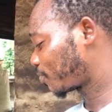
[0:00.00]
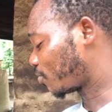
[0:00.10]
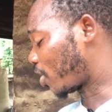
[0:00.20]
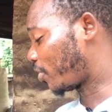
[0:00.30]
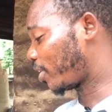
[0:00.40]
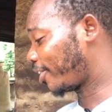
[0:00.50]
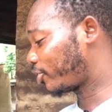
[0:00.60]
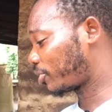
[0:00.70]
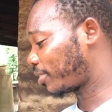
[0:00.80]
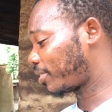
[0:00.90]
Very
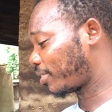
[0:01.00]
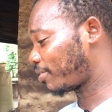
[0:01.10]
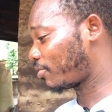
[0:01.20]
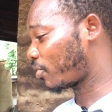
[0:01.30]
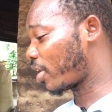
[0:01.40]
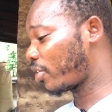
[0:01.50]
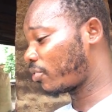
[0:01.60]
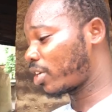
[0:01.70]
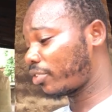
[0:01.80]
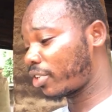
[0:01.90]
interesting. Very,
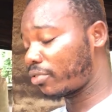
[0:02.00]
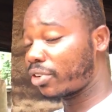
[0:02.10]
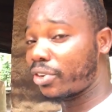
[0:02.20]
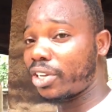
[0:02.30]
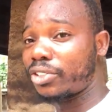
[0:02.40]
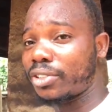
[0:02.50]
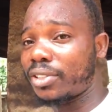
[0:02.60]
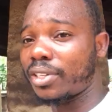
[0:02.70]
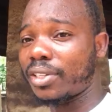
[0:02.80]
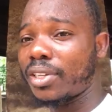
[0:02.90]
very, very, very
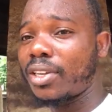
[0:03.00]
interesting.